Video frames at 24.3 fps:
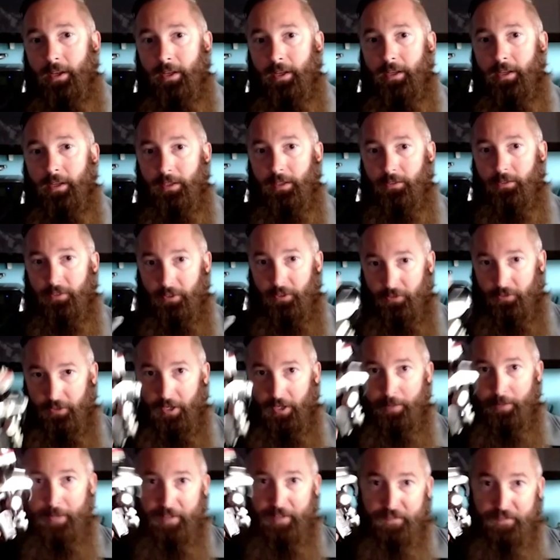is this going
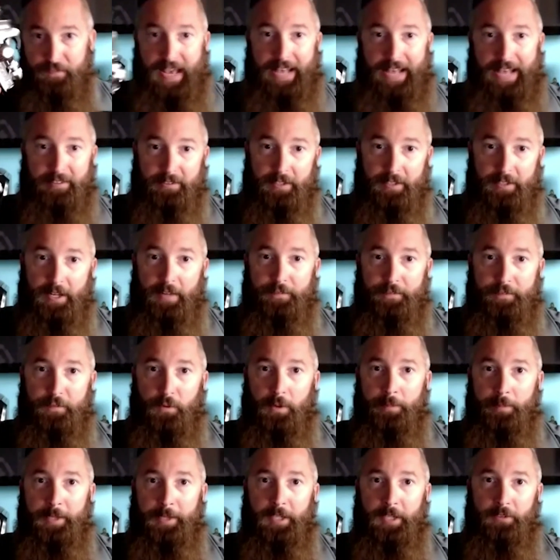to be fast enough
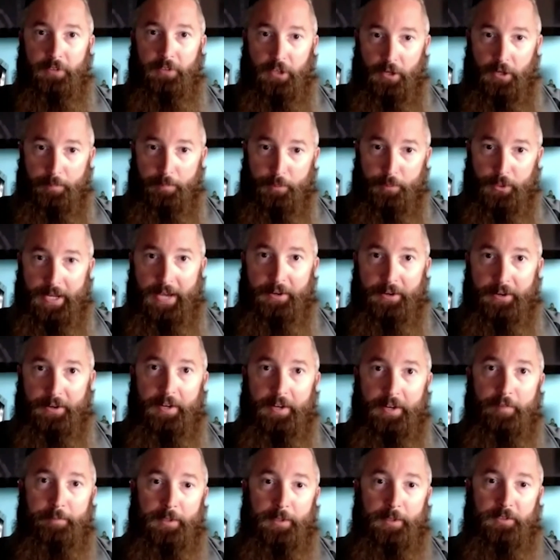for me? Is it going to put out
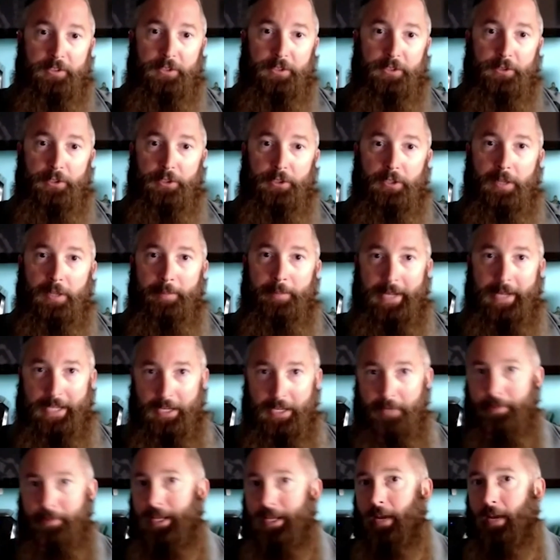enough material? Am I going
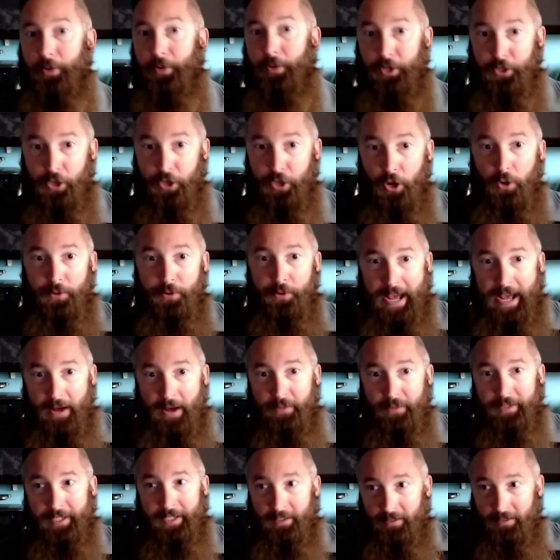to be able to go
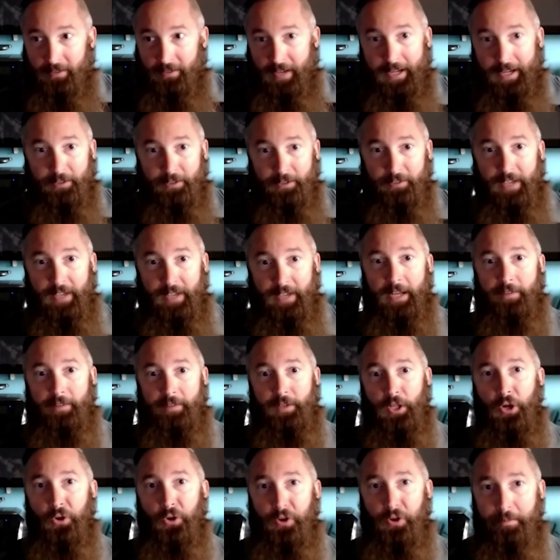down the entire side of a
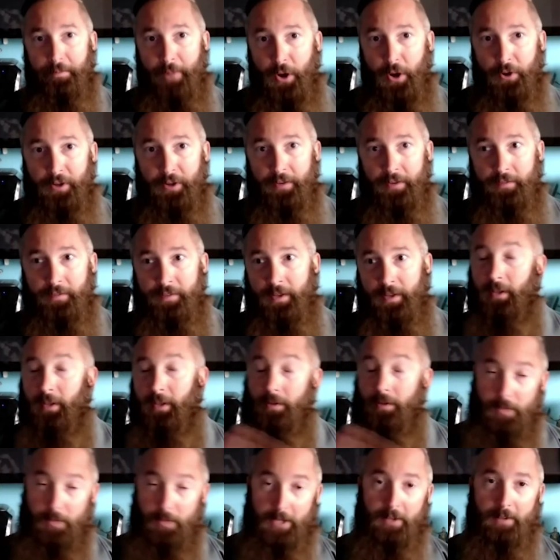locomotive?
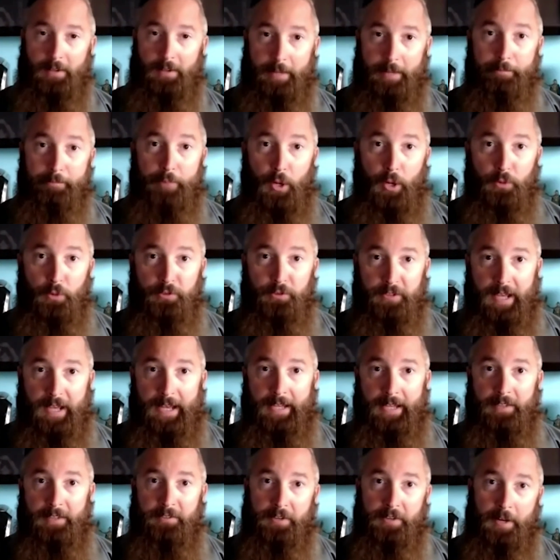Well, and both
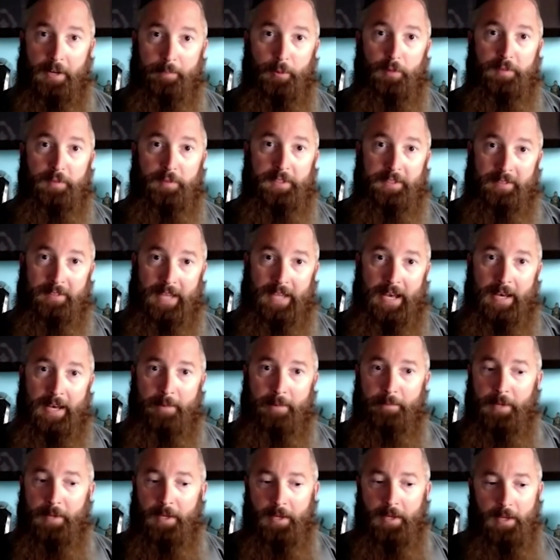sides and up over the
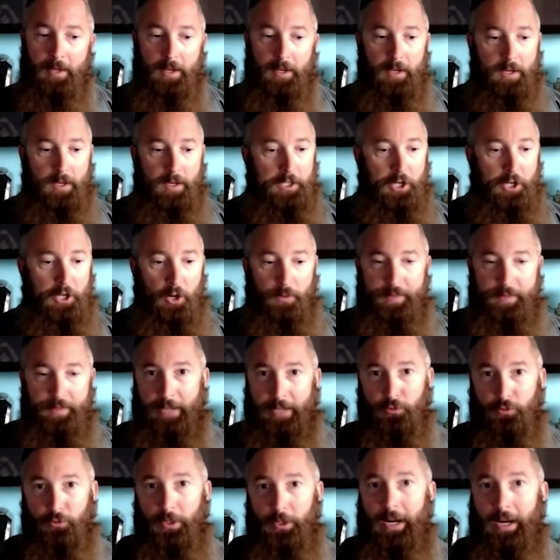top.
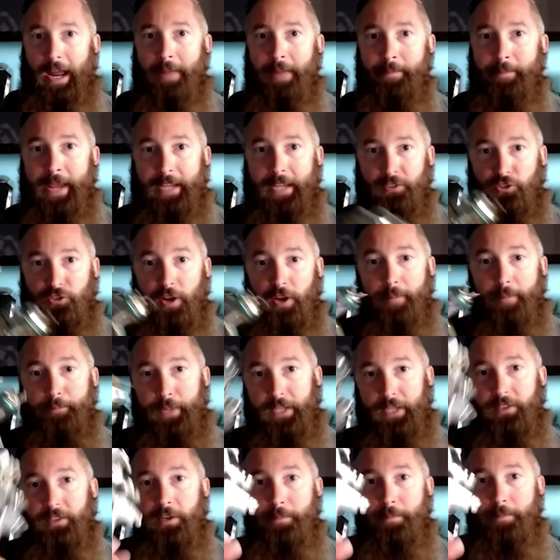That's where I may jump
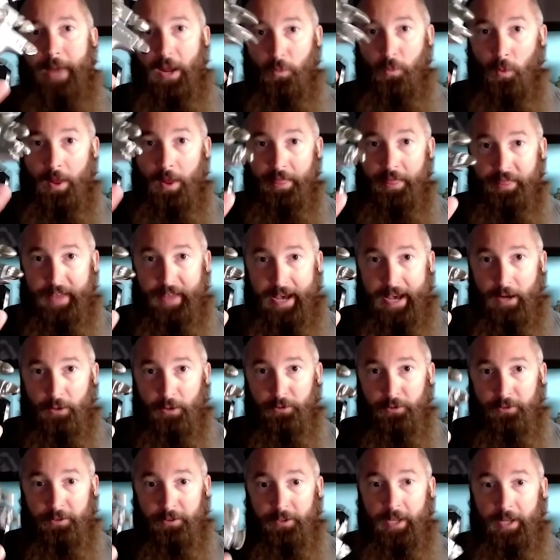into my
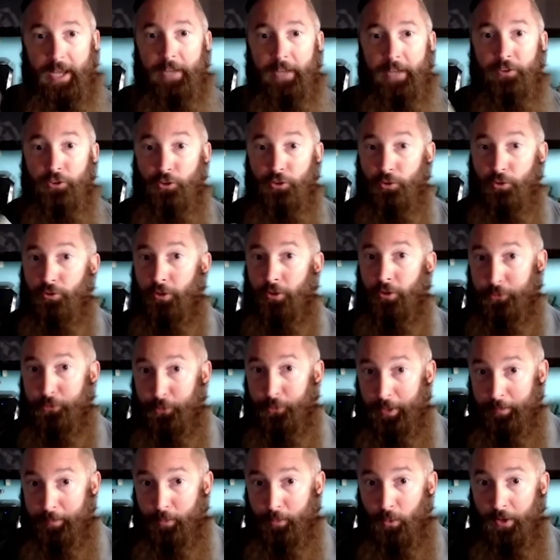1000 and use a
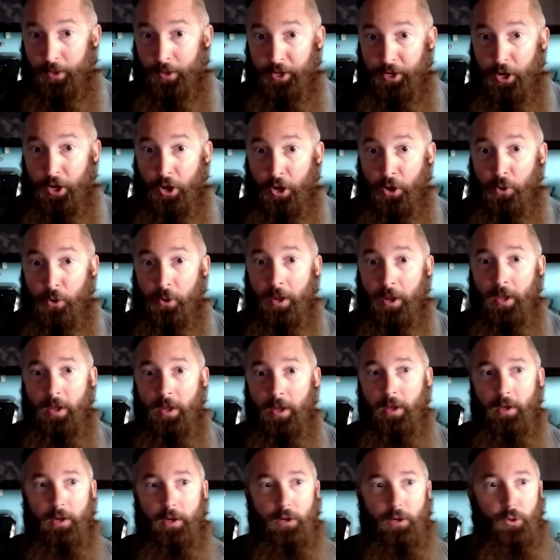3.0,
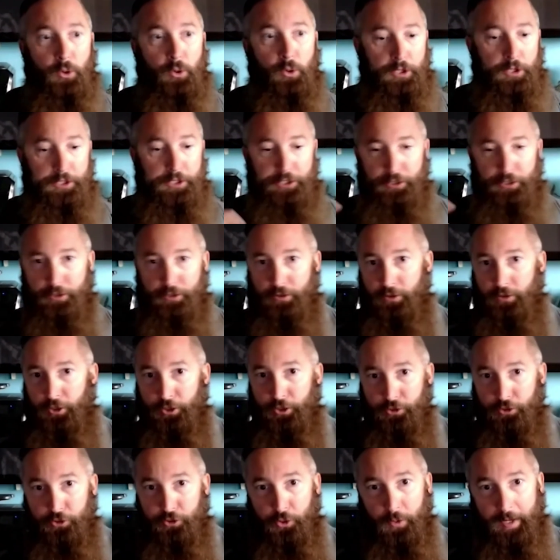or
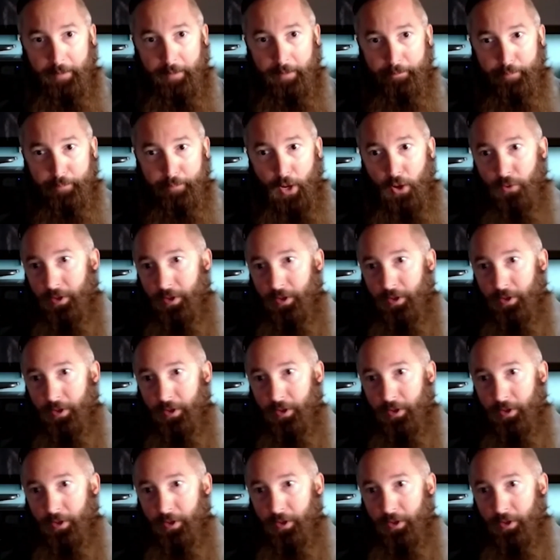you're doing bolt